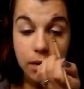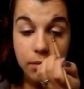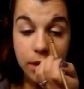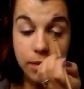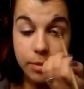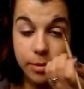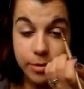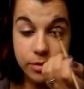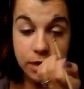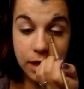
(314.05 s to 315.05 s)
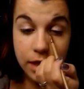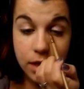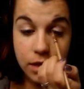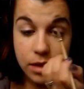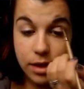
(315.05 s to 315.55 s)
Many people
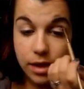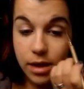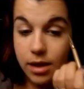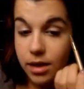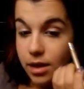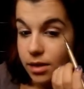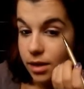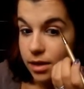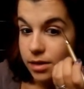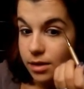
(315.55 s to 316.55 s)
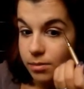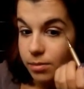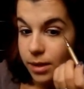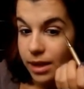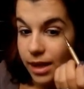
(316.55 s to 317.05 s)
say they cannot
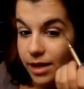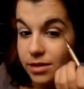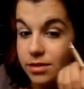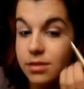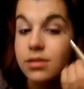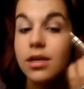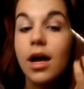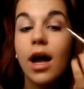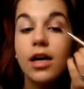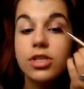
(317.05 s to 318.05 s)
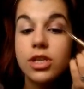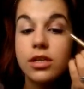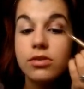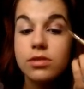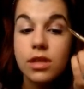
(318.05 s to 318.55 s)
blend the
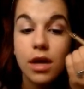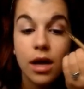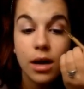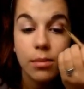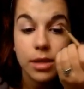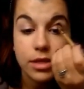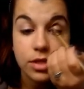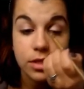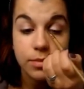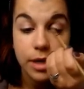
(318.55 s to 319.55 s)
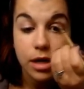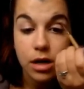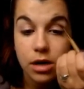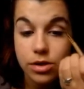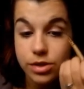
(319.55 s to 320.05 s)
eyeshadows, but it's just
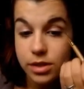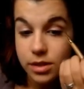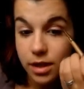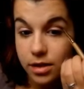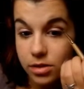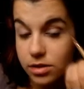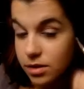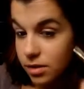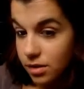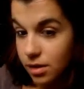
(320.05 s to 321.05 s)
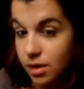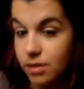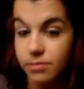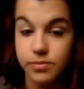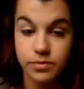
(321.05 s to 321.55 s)
because they don't
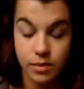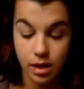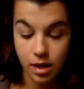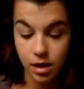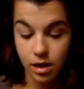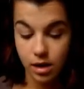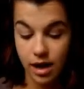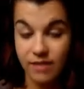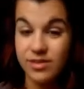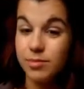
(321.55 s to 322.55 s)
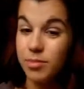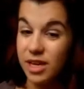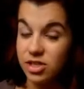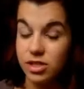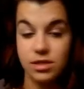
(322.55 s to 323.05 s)
have the
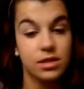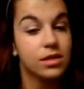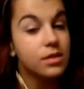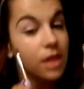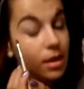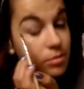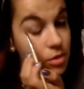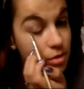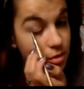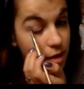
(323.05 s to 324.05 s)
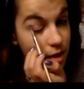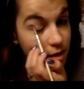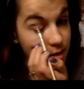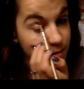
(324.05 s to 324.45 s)
patience and time to do it.